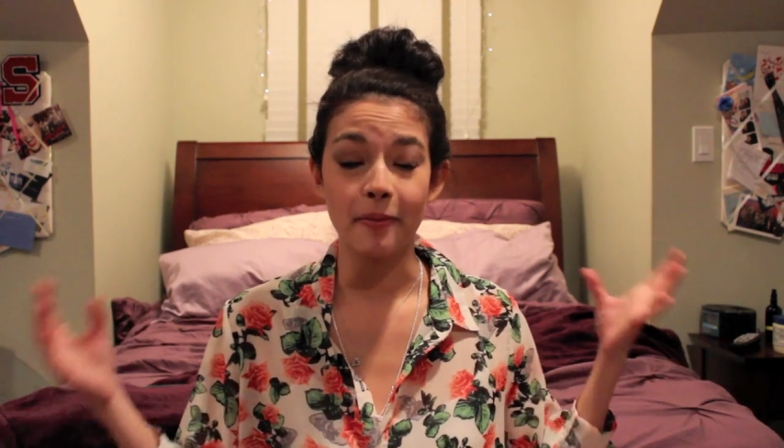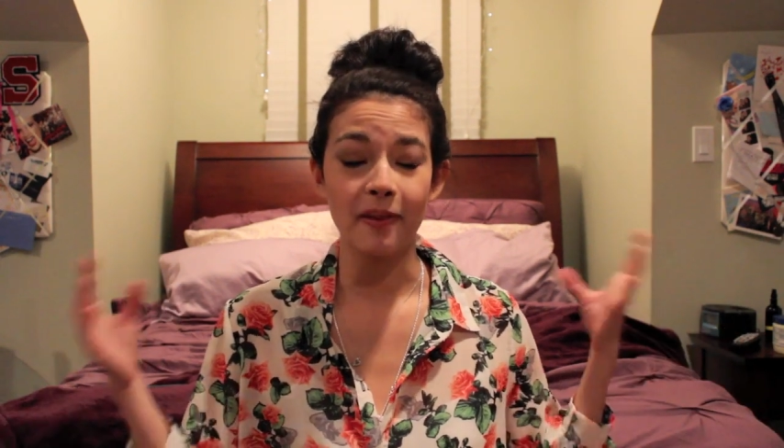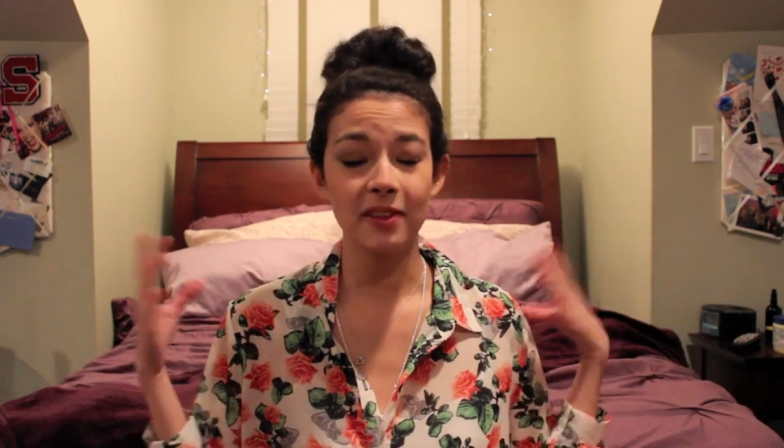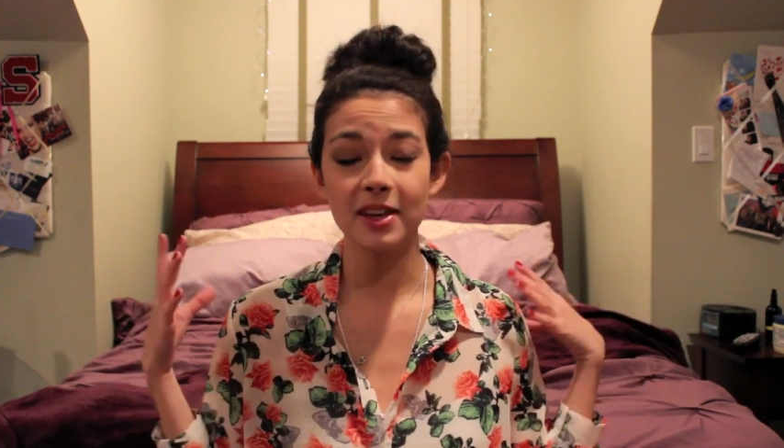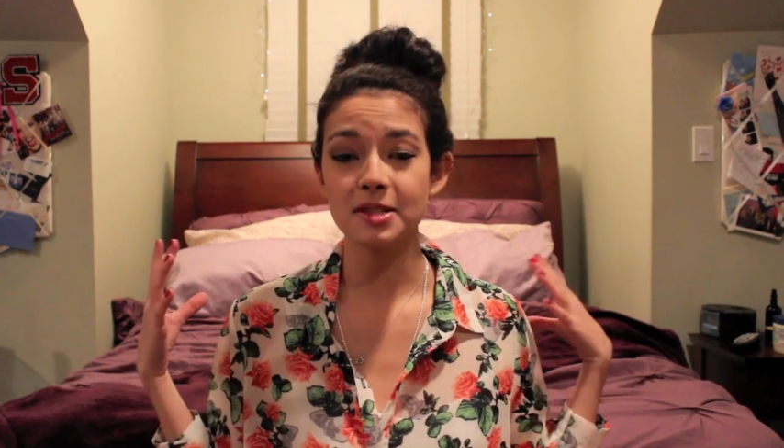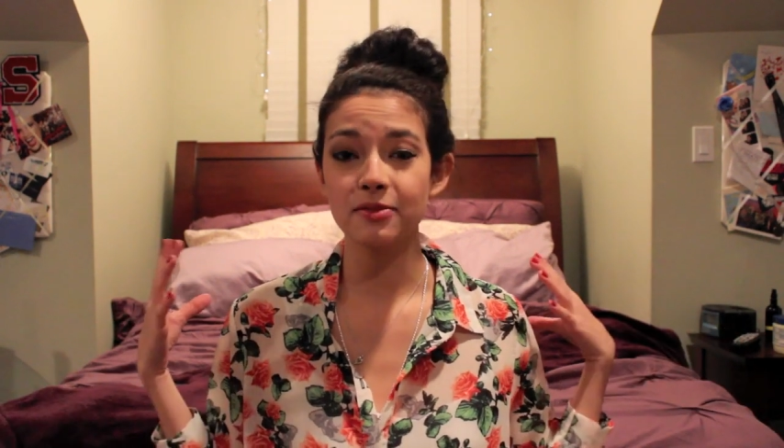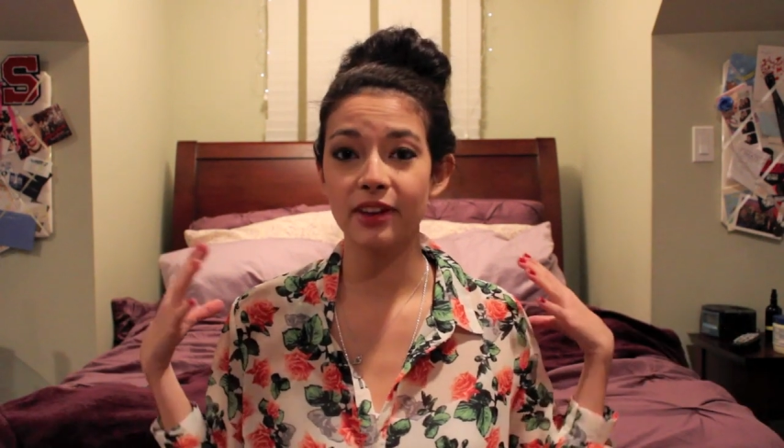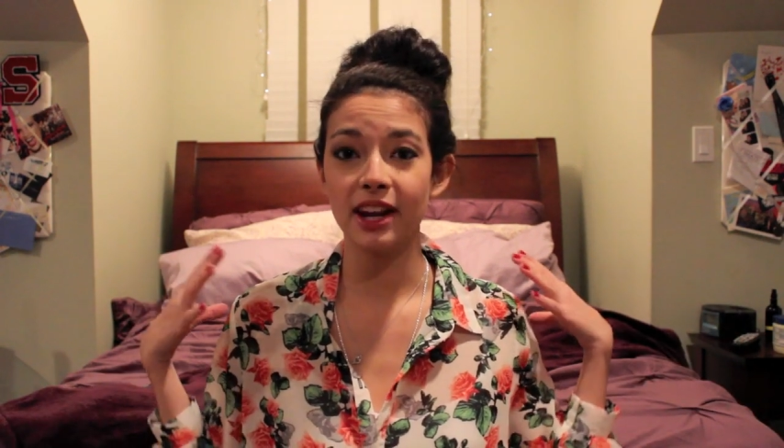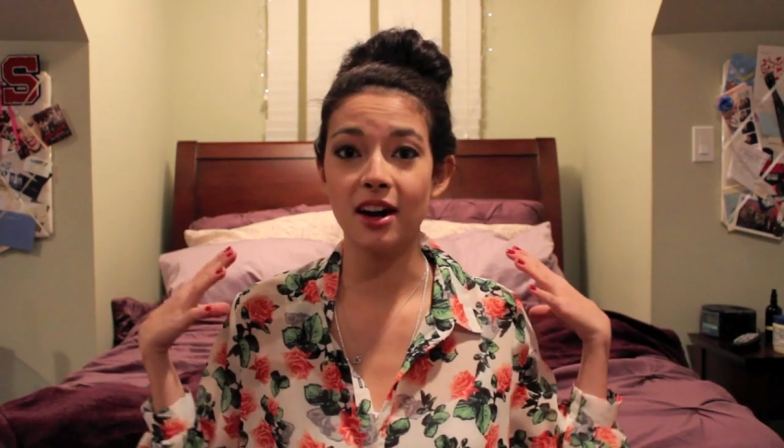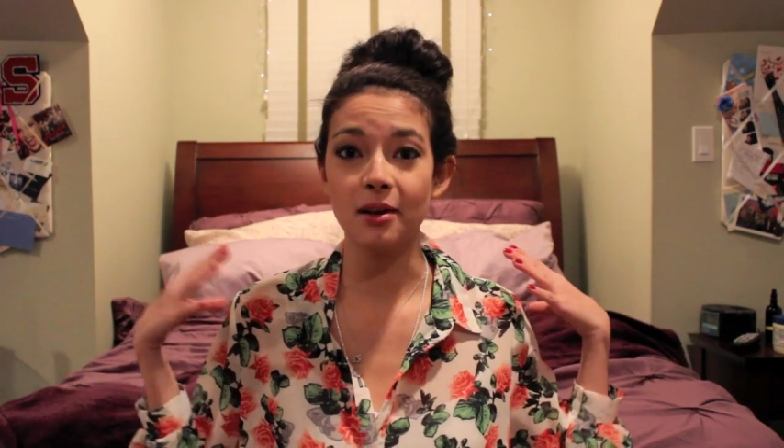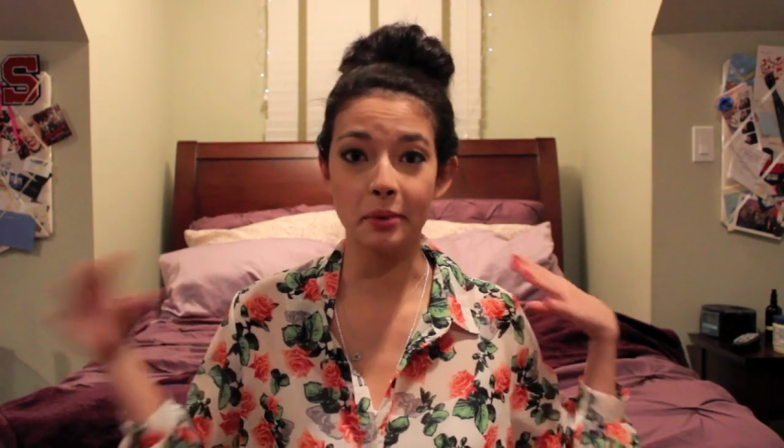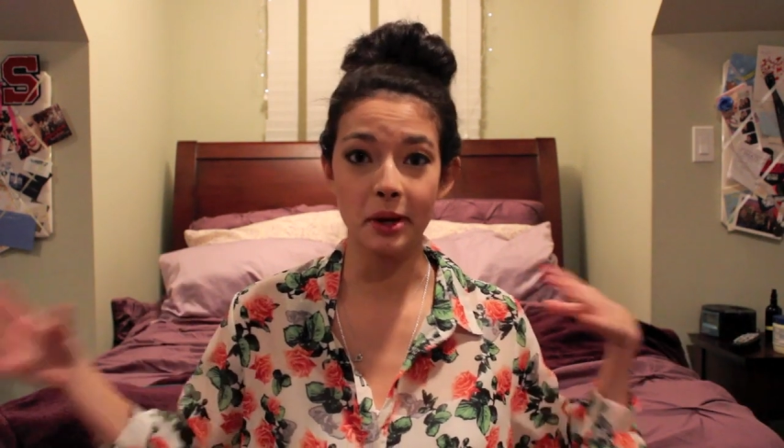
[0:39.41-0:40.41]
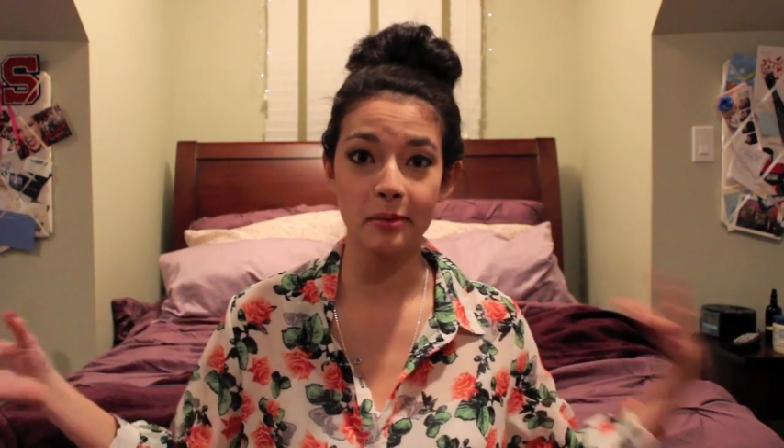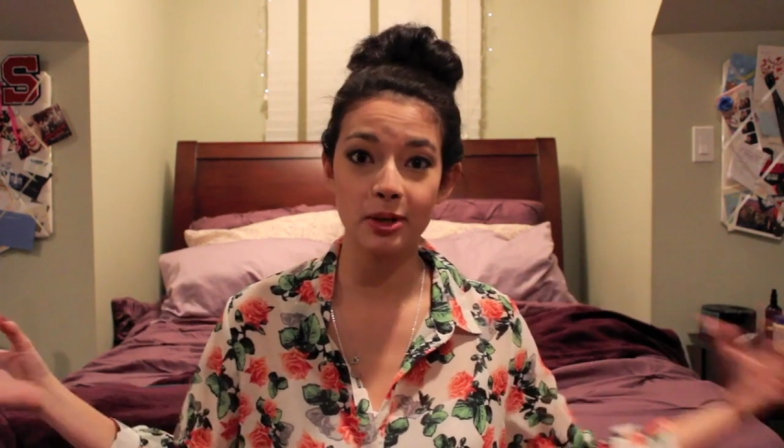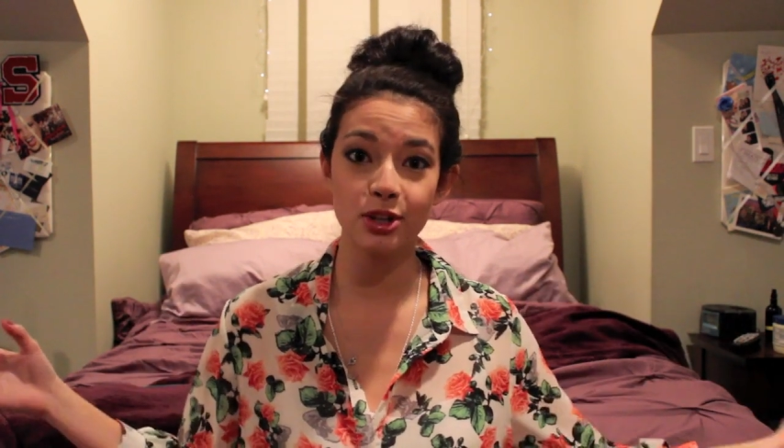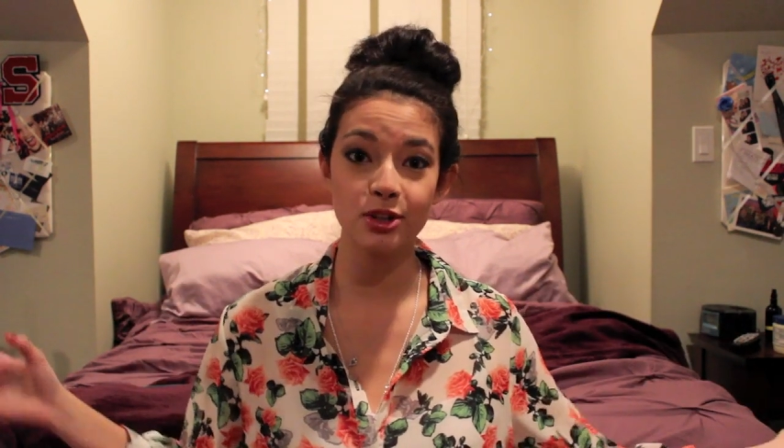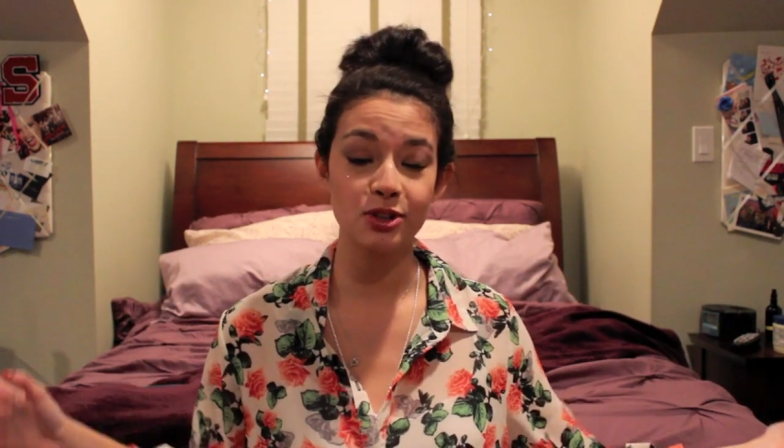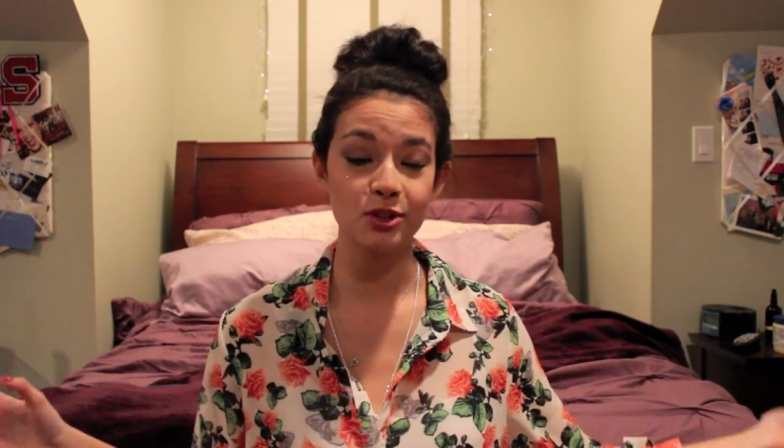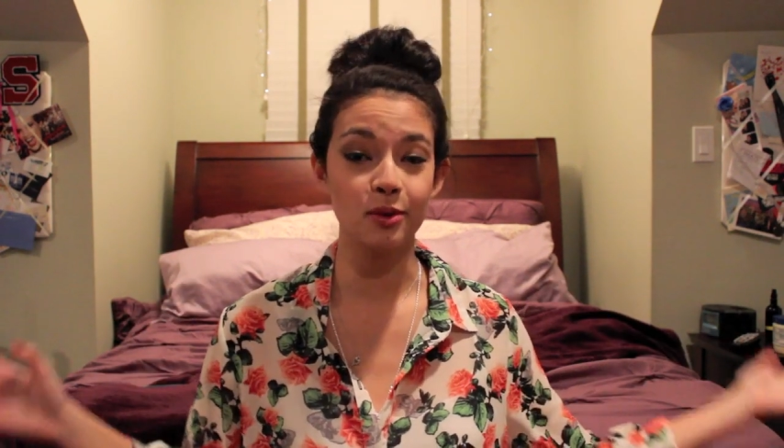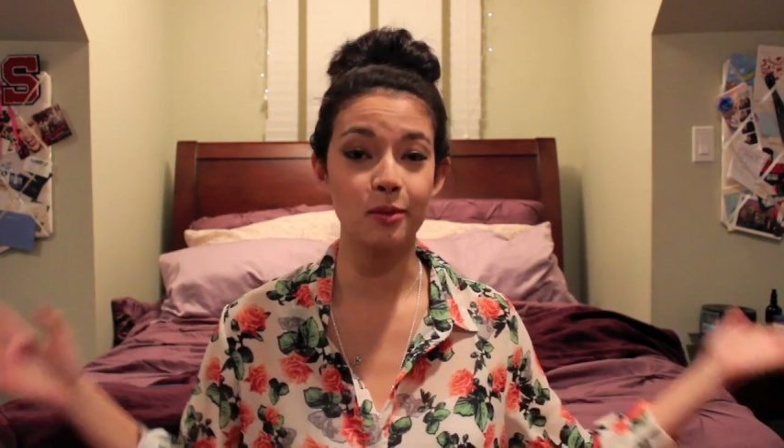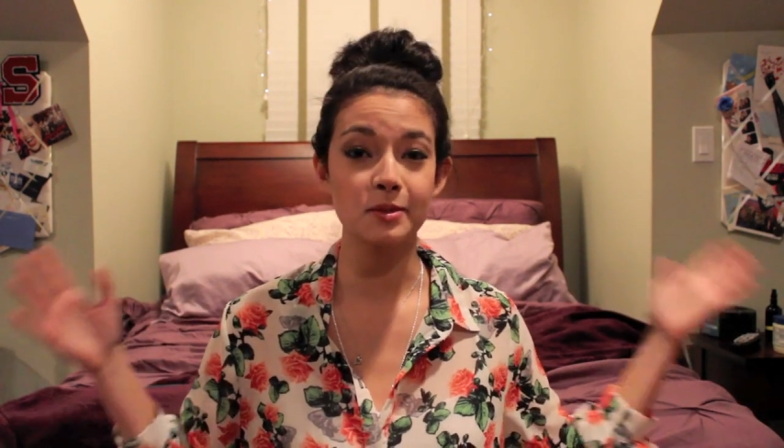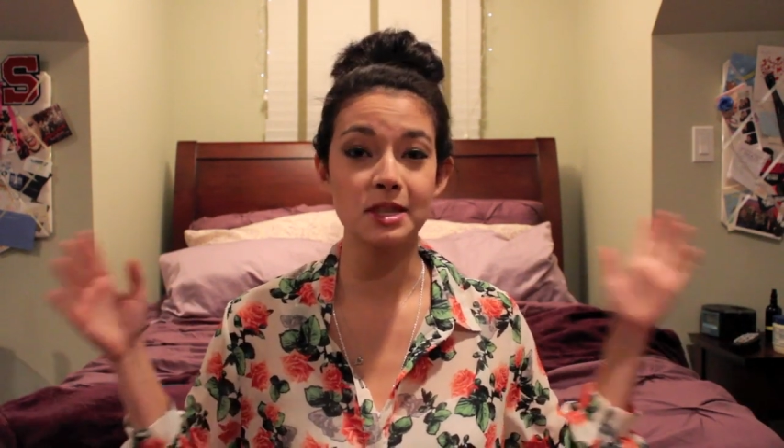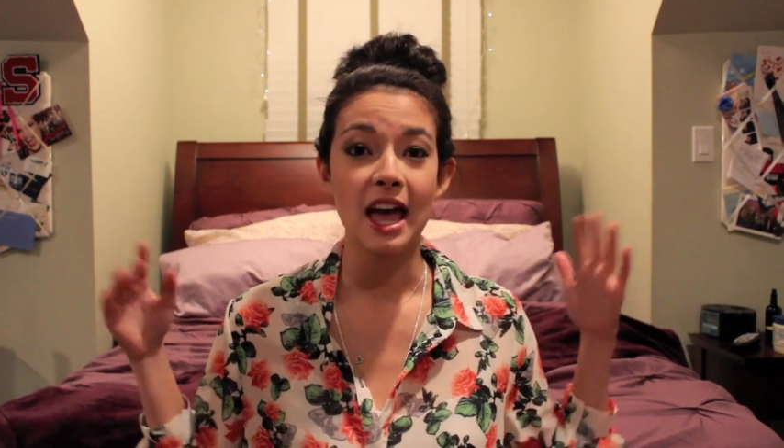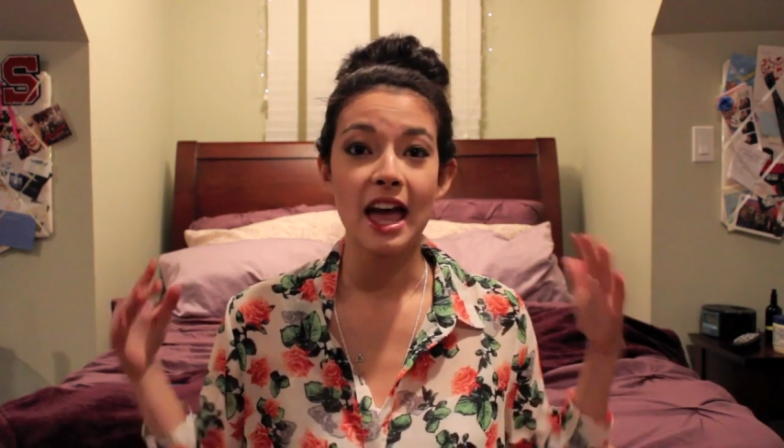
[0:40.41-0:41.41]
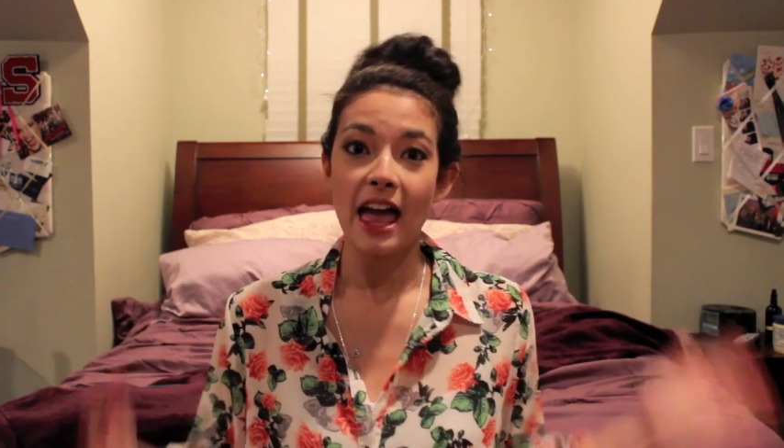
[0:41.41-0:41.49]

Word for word: but this video pretty much consumes